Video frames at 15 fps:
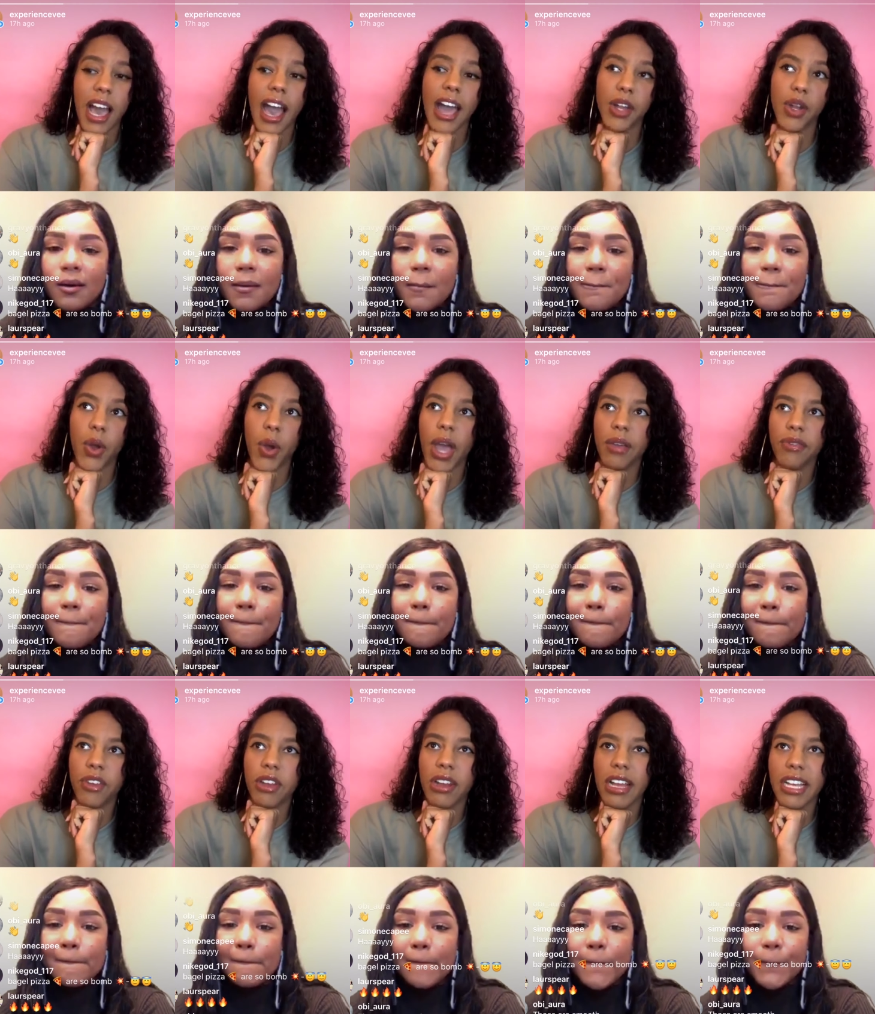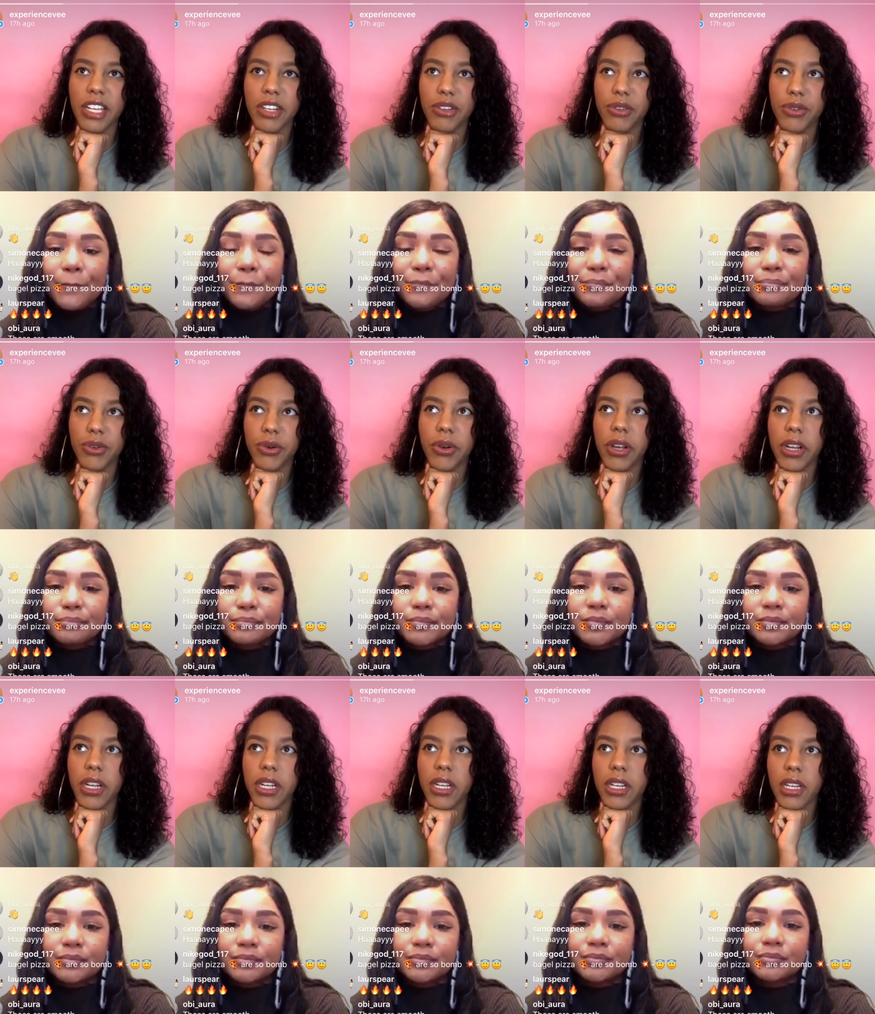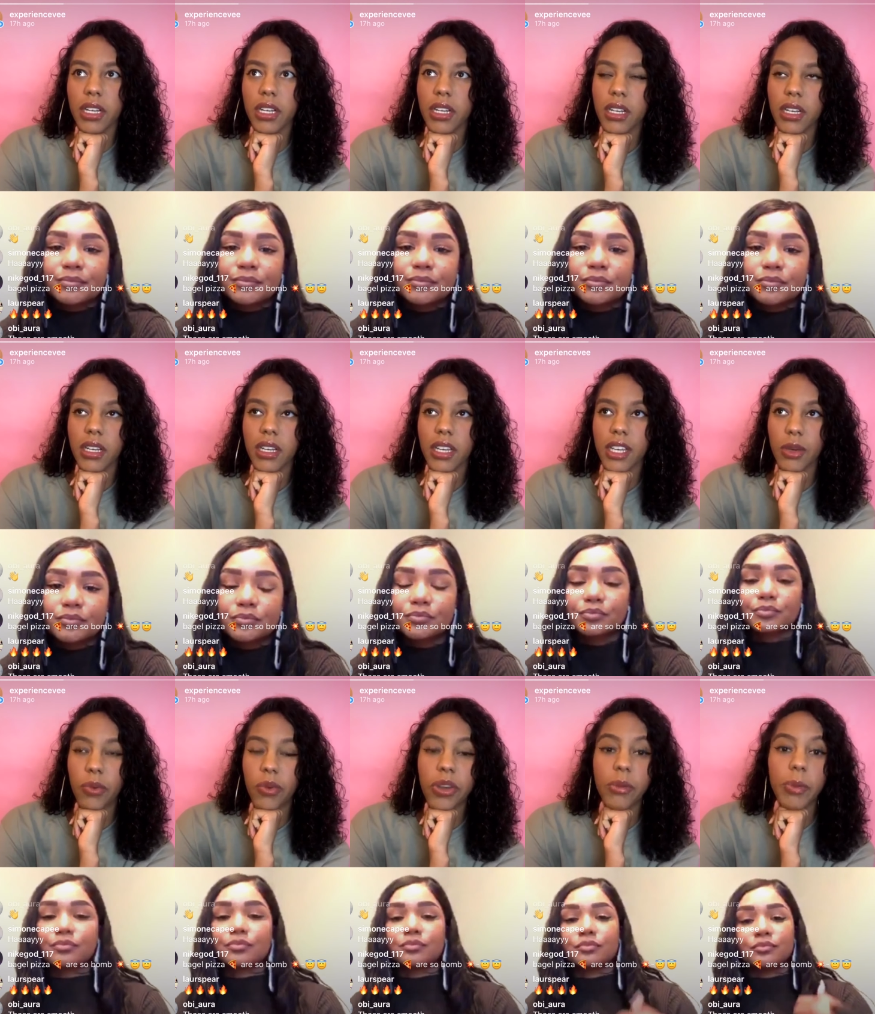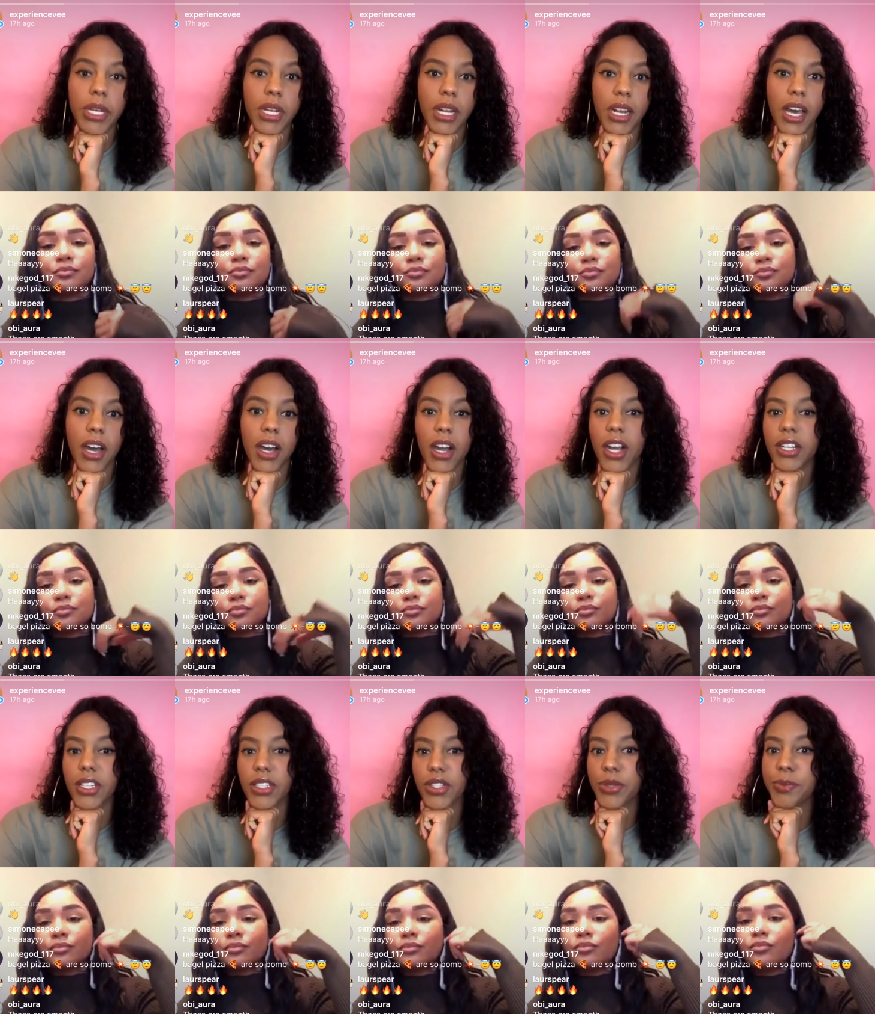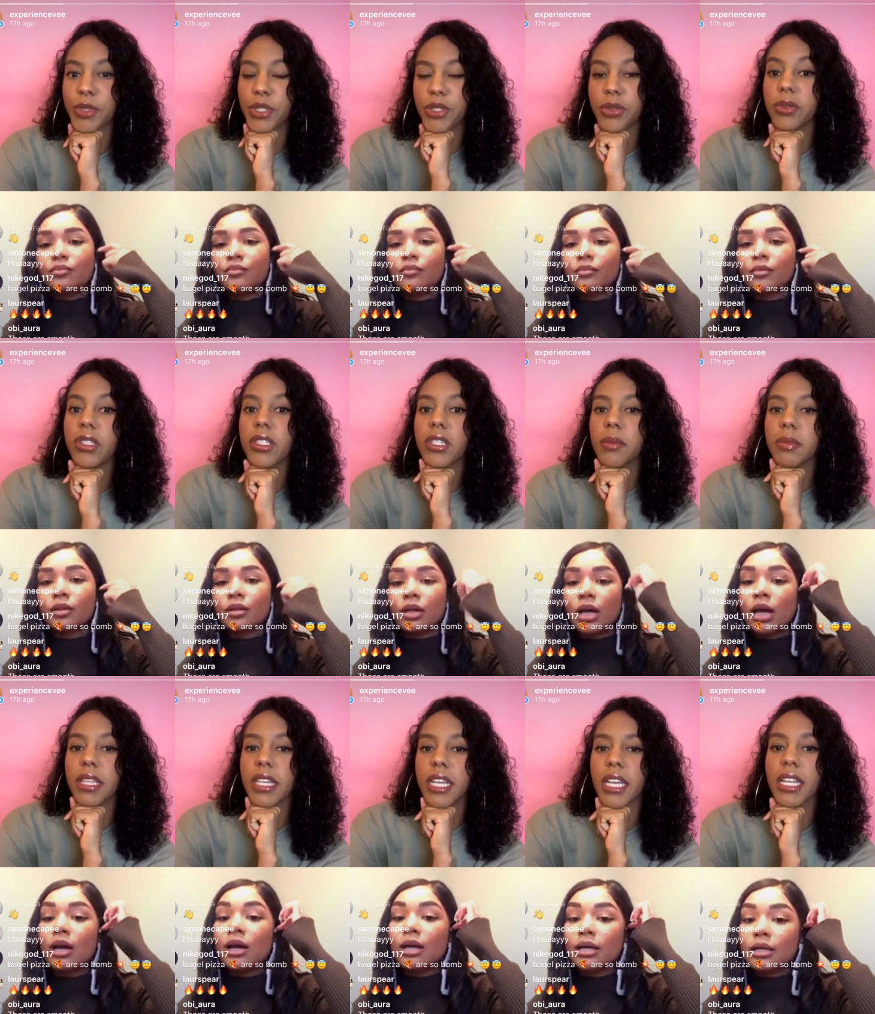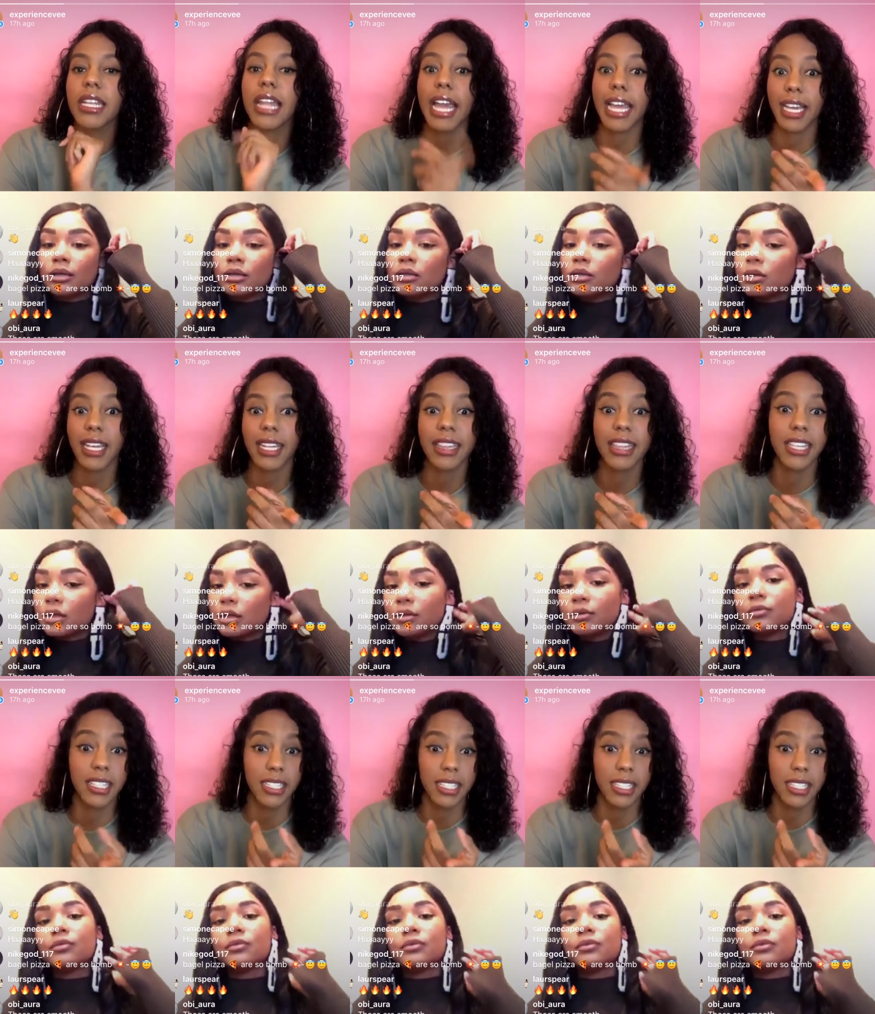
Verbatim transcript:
Speaker 1: I don't know, I feel like in New York it would have been a lot harder to produce something like this